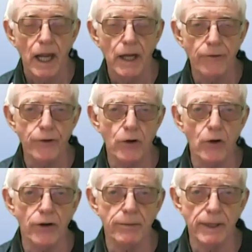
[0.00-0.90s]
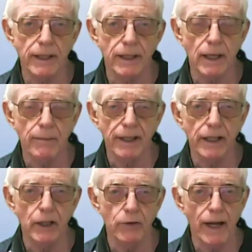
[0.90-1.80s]
If you're going to be coming
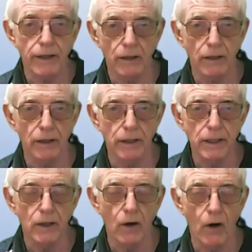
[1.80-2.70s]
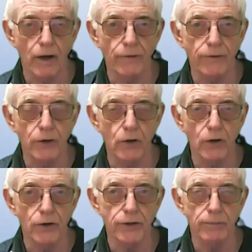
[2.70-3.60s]
here regularly, or if you're
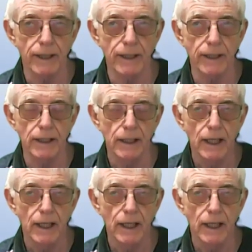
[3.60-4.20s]
going to be